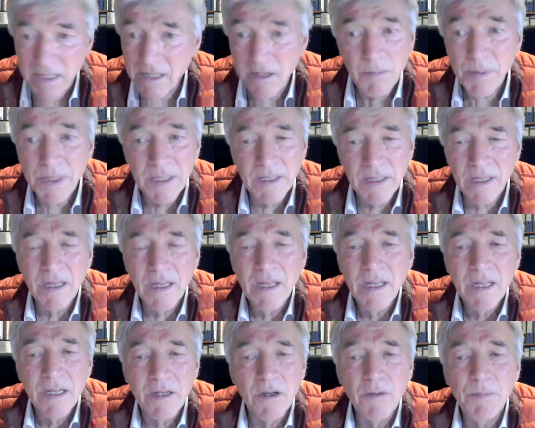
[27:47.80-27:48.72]

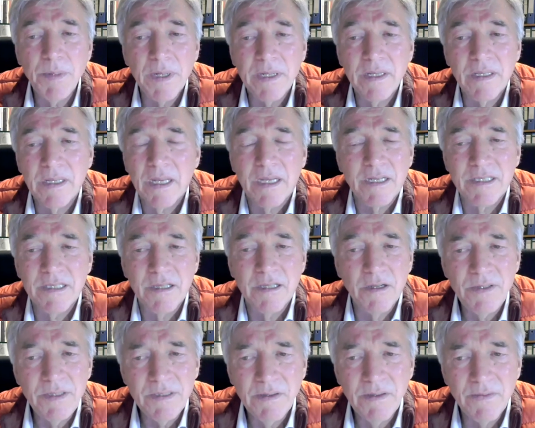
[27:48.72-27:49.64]
nobody takes
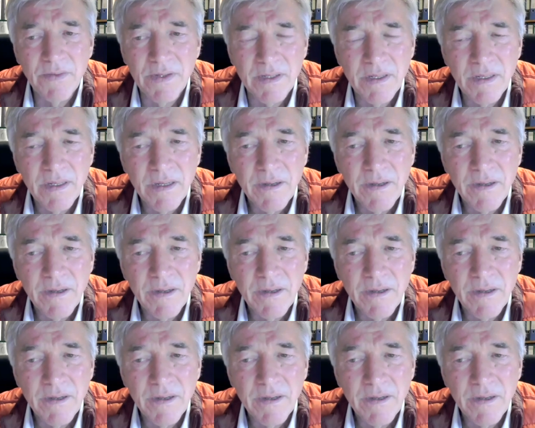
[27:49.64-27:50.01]
notice of it.